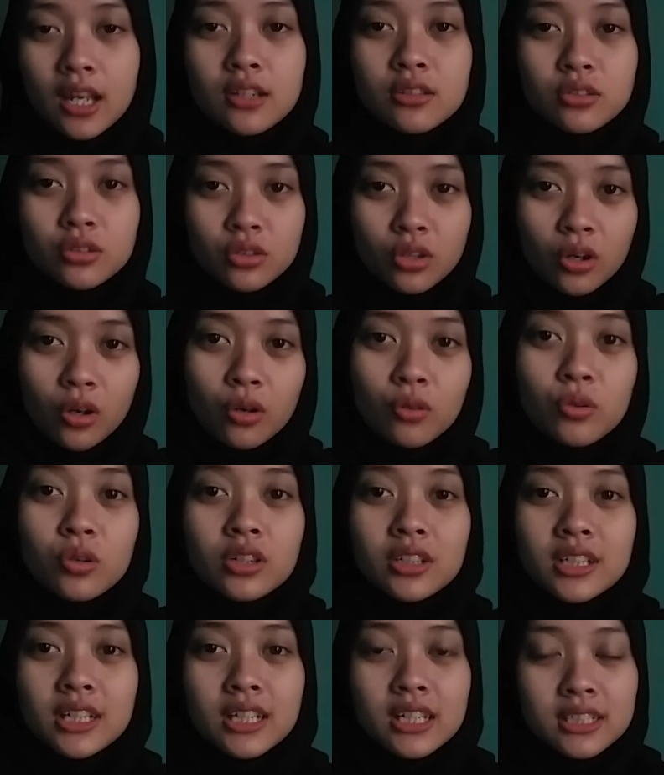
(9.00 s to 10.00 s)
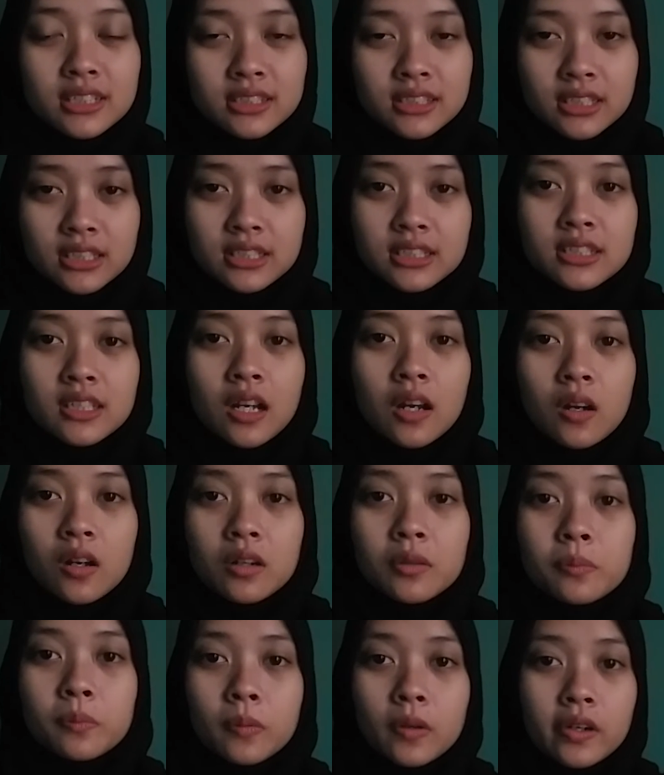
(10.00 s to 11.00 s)
So word classes
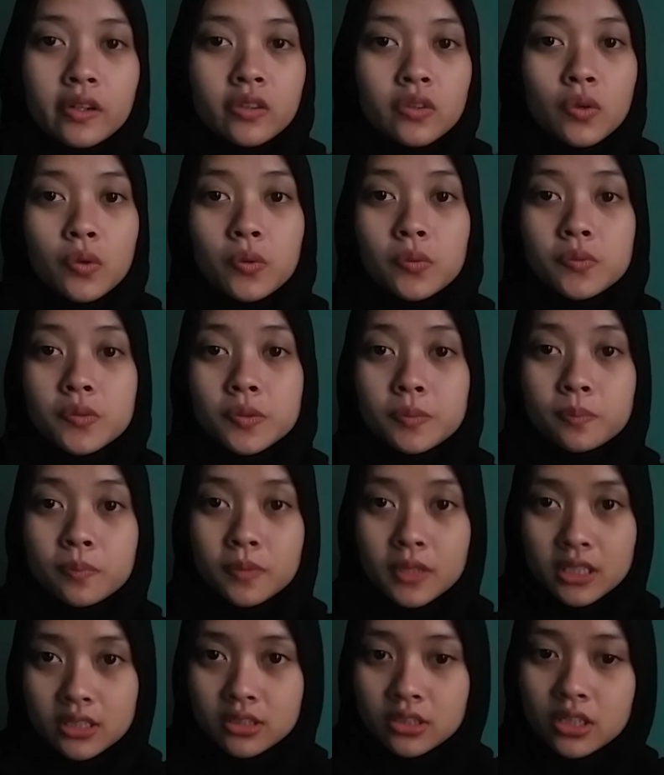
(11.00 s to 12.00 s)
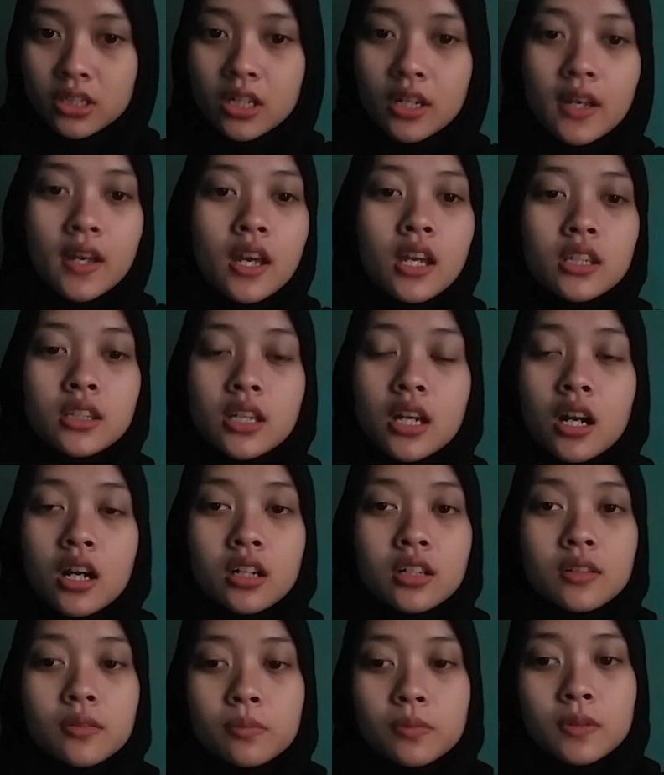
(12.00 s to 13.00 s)
are parts of speech. They
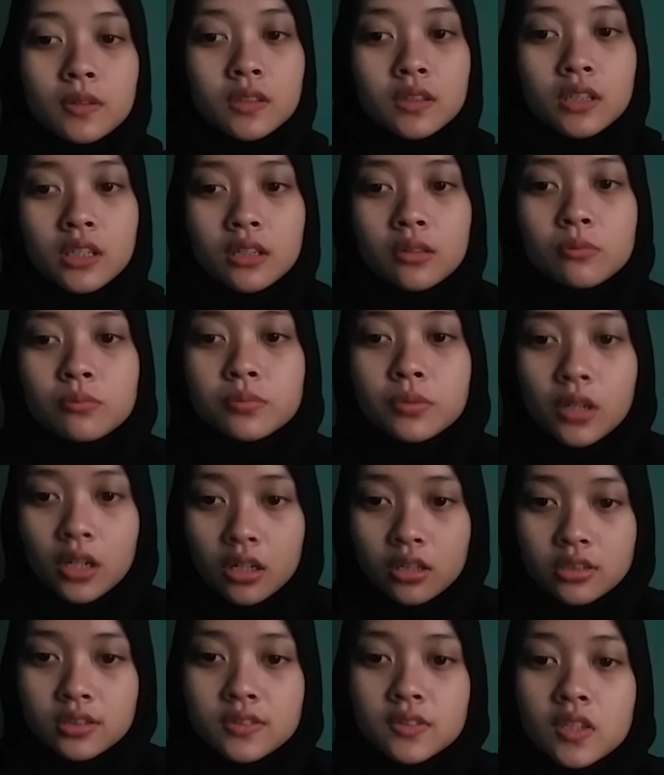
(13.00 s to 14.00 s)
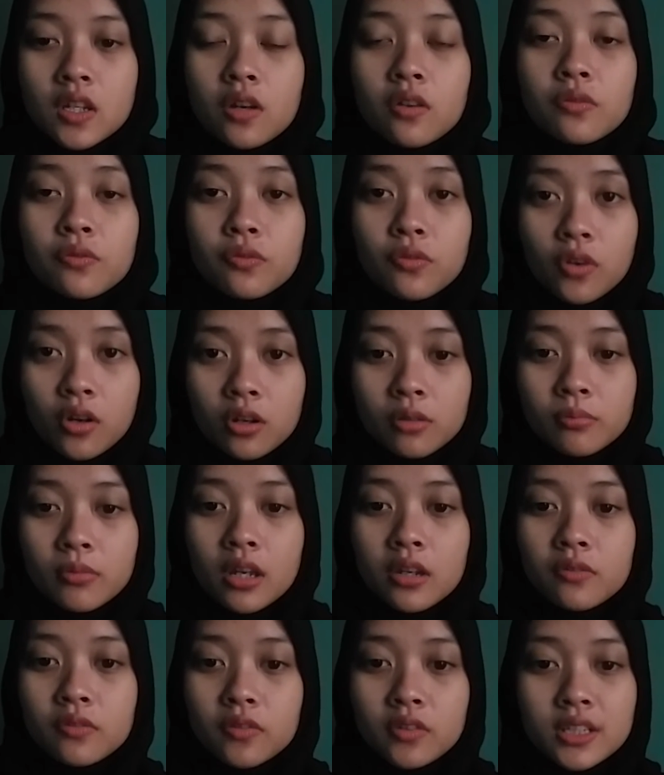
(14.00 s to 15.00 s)
are the building blocks that form
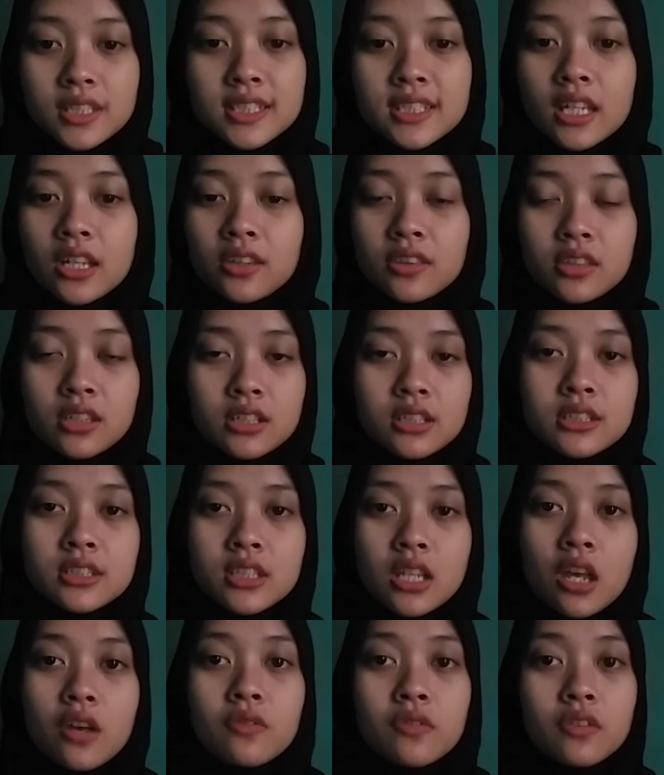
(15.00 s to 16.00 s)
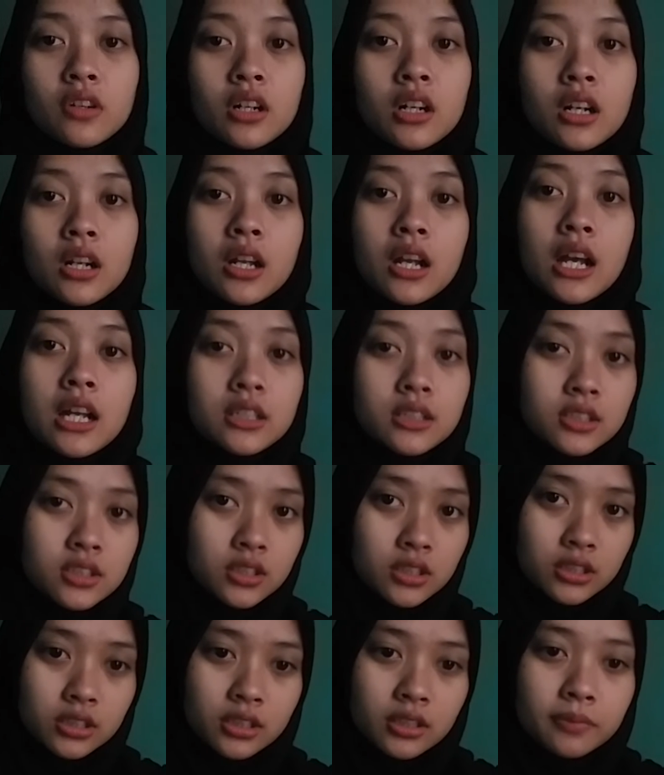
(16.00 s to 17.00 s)
every sentence ever
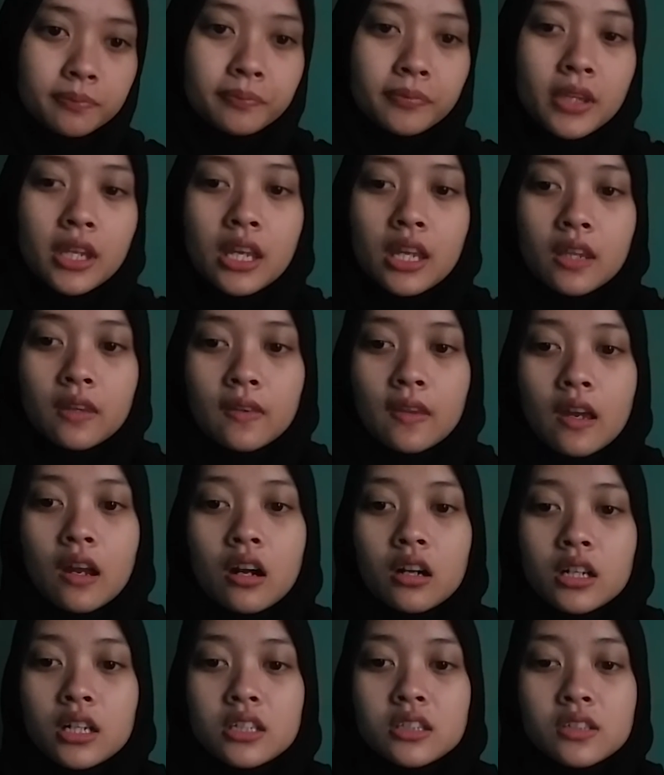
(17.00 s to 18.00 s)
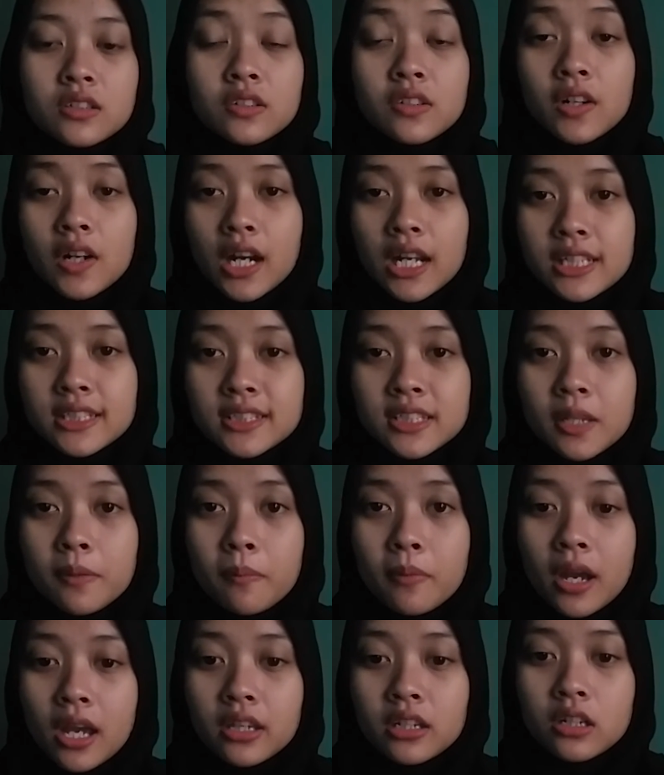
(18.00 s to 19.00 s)
uttered. They are categorized
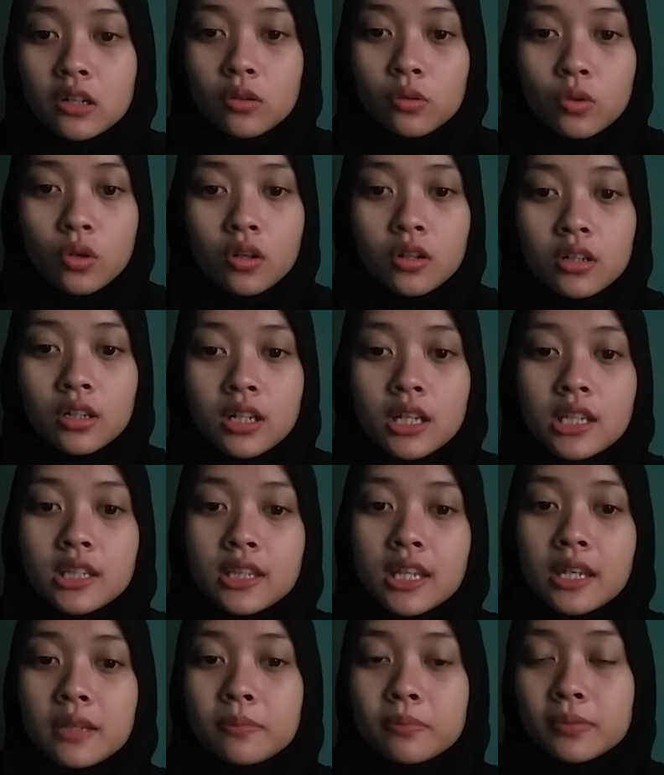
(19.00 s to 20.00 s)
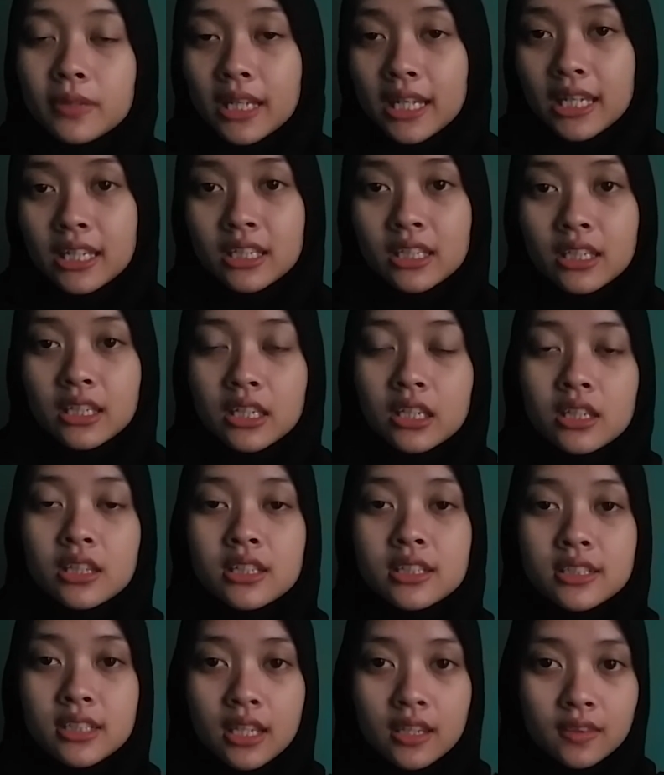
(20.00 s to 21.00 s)
by the role they play in
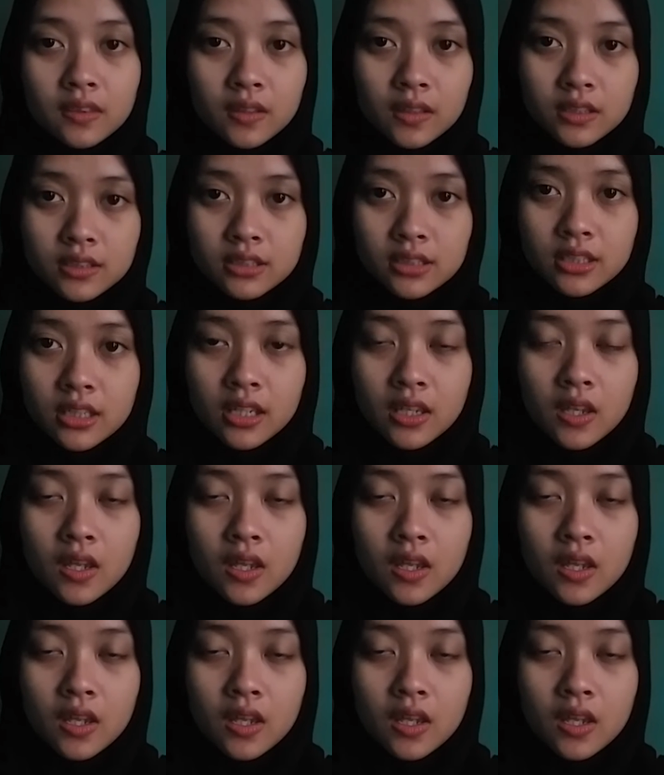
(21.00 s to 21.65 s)
the sentence.